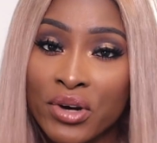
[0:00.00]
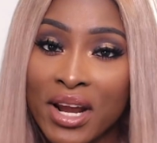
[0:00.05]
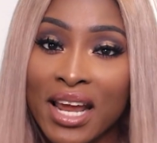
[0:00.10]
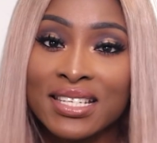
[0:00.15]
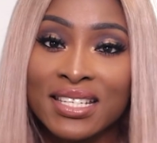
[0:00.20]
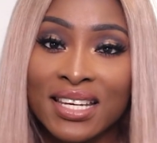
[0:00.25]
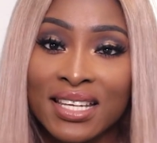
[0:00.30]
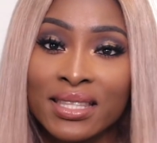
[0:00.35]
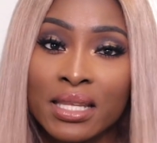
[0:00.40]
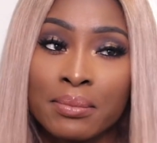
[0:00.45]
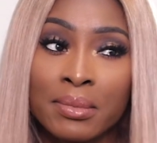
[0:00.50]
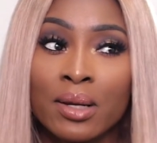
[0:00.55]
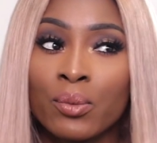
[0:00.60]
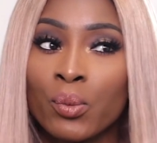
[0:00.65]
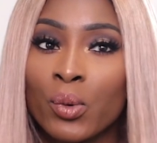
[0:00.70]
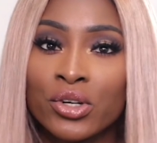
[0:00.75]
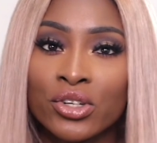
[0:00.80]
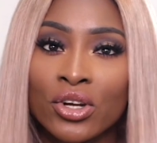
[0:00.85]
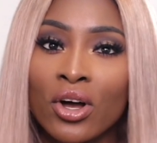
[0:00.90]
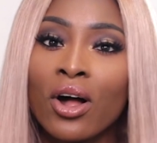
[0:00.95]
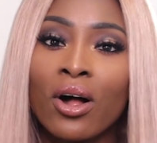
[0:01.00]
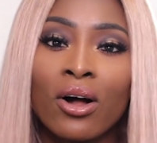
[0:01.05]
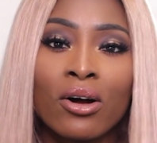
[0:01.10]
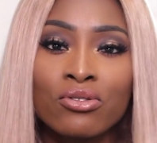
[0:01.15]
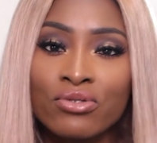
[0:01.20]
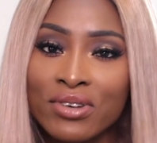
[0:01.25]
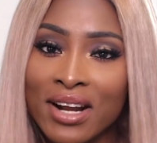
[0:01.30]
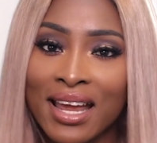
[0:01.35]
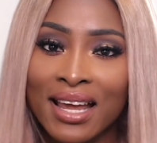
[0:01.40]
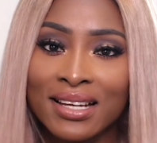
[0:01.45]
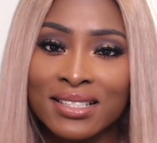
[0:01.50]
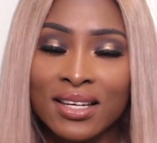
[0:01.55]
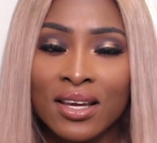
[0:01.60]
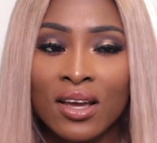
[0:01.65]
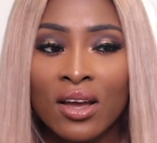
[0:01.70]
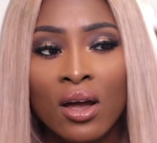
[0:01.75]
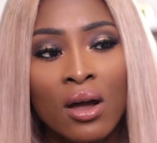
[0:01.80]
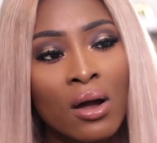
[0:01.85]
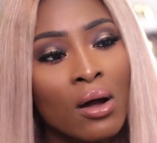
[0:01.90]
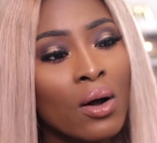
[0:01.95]
red in them and we're not all red
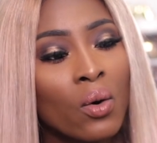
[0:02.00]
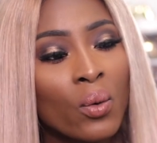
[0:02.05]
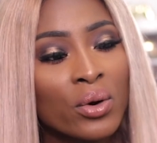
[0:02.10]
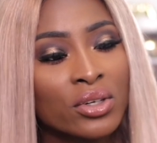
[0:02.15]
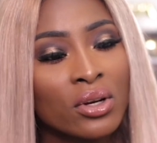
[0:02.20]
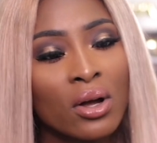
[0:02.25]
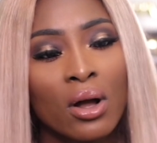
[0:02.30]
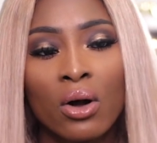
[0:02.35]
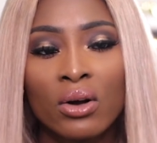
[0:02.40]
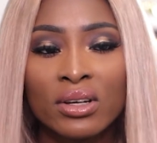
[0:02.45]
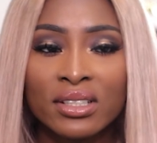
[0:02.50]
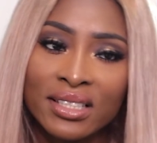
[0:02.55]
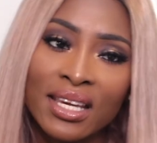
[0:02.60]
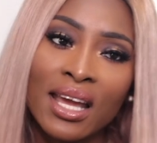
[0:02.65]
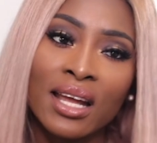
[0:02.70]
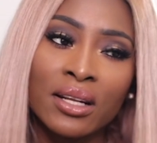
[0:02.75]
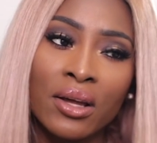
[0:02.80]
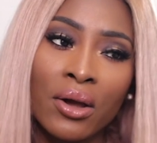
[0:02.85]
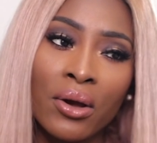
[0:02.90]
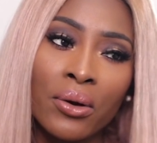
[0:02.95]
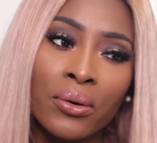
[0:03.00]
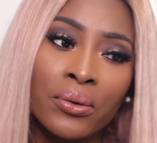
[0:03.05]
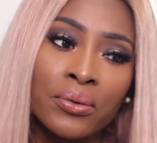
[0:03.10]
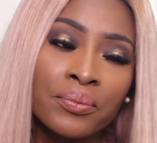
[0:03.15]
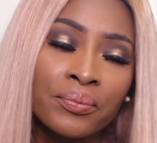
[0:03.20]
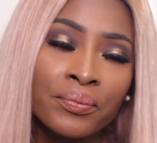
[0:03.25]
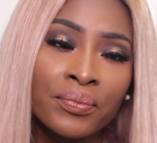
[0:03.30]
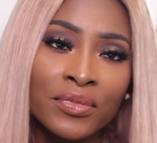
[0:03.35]
or we're not all yellow